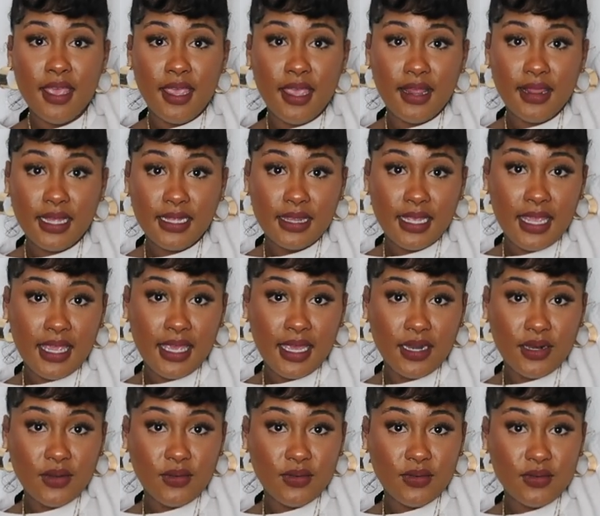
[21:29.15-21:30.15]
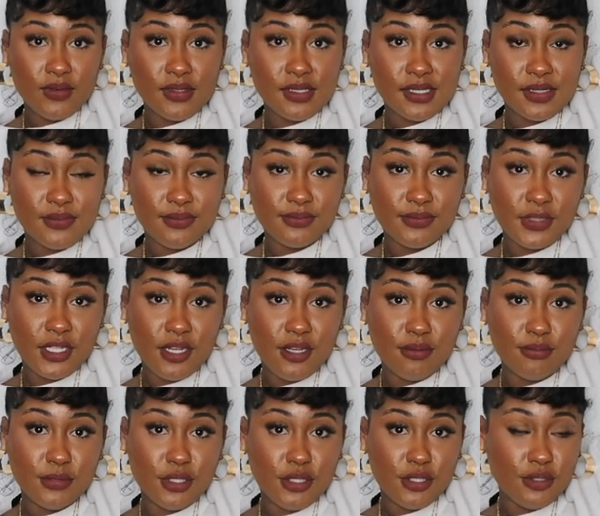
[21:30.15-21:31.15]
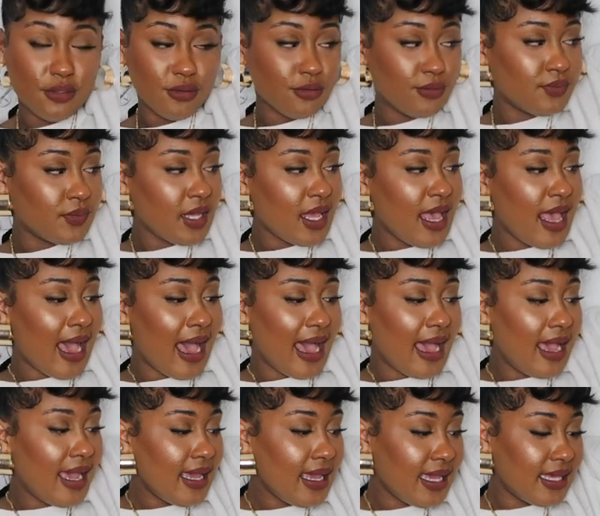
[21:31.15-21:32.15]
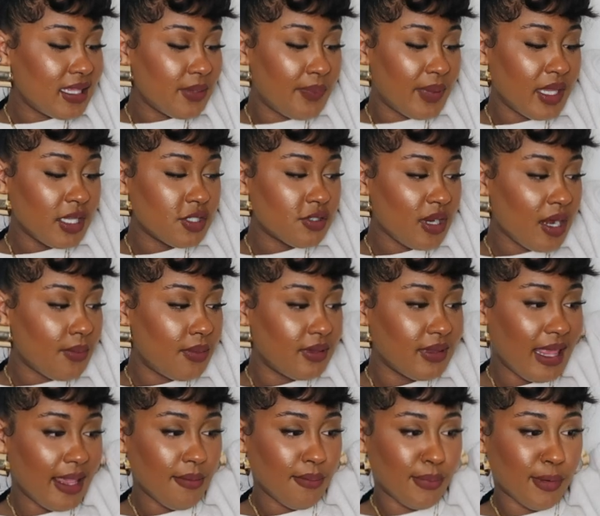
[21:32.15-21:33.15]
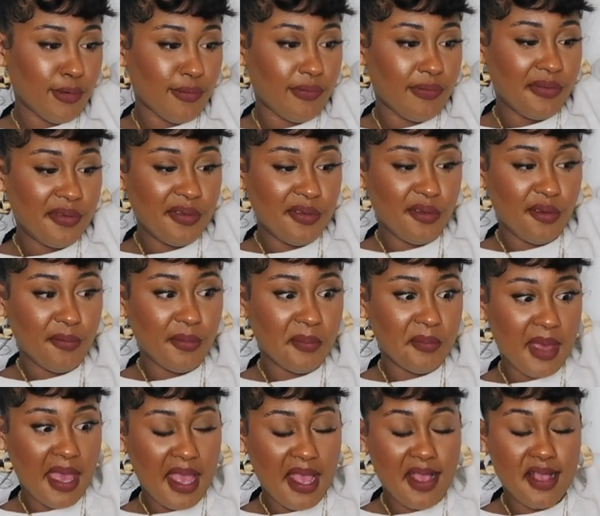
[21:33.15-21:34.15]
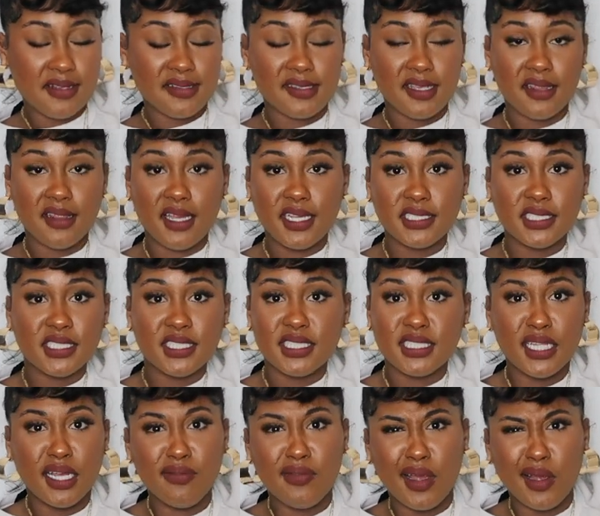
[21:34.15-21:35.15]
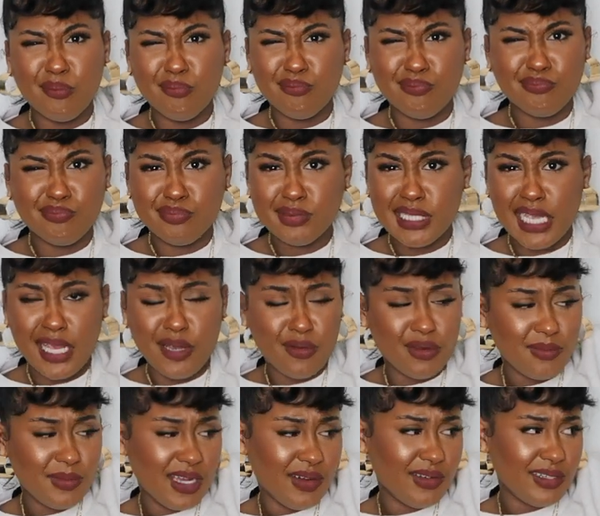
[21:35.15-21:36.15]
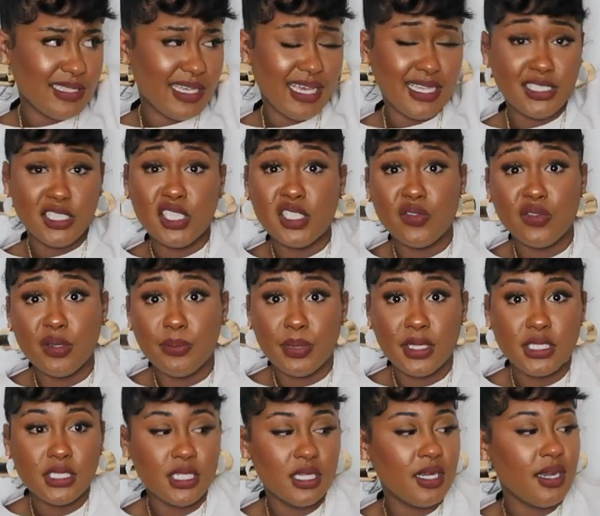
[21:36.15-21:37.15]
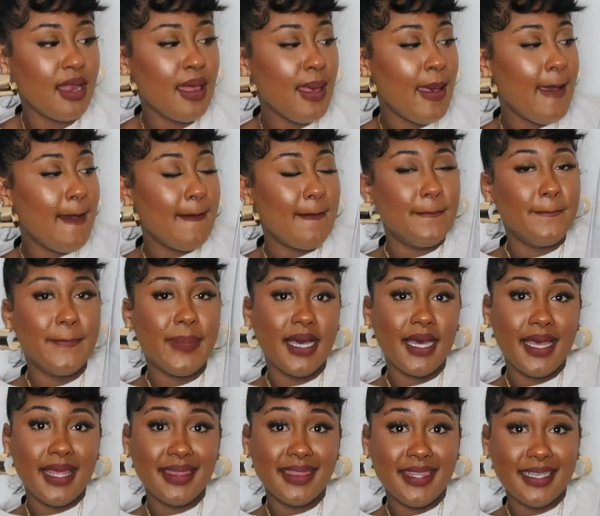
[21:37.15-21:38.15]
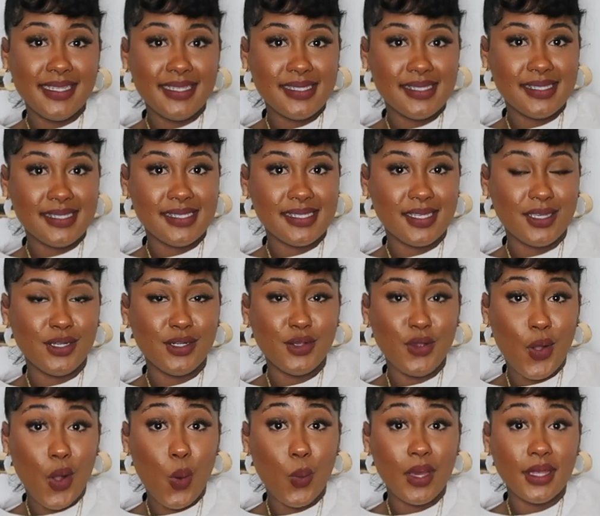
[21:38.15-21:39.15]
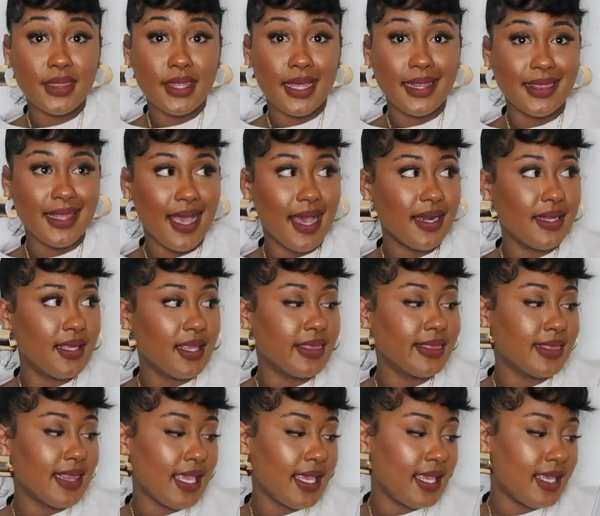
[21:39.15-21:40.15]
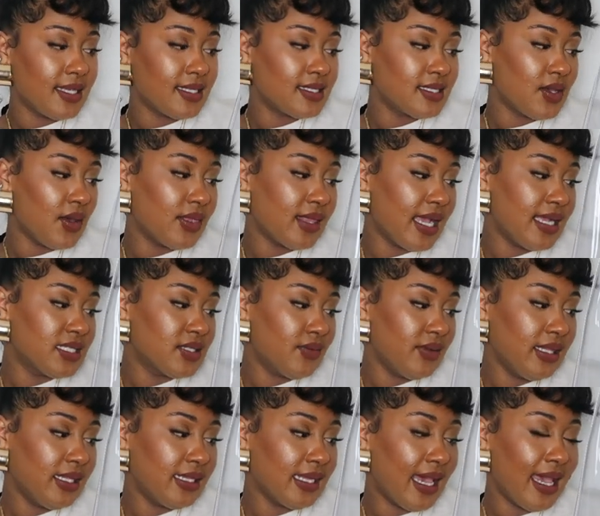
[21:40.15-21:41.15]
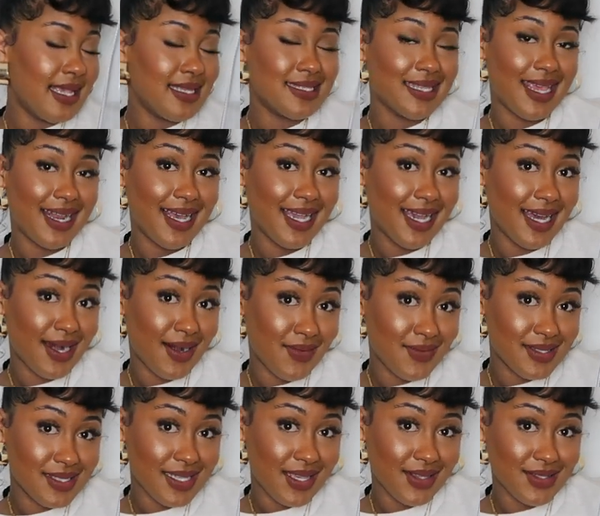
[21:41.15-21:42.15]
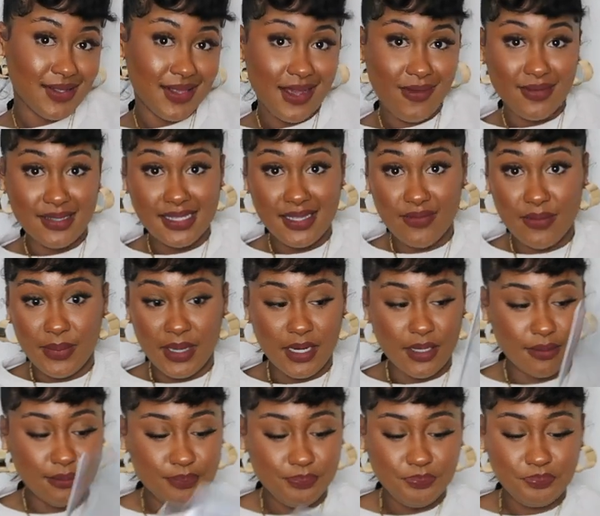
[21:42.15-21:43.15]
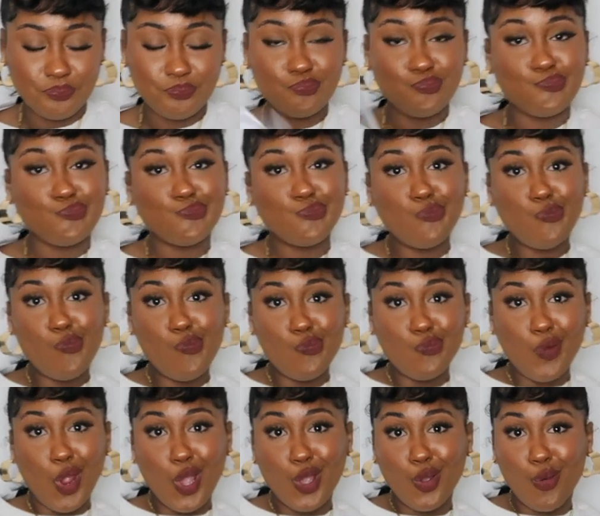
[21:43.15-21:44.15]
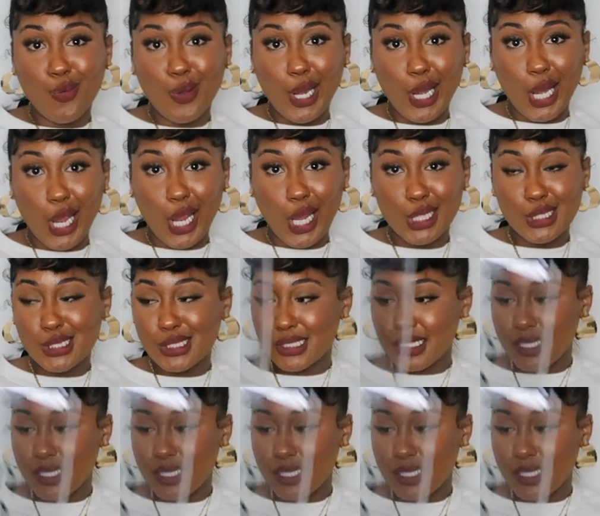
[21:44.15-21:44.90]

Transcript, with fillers: And like the handles, you know, cute. I, in the picture, I put like perfume, a mask, and like just stuff I take with me every day just for the picture but this could go with a lot of things so that's really nice and i got it on a sale so that was even better go get these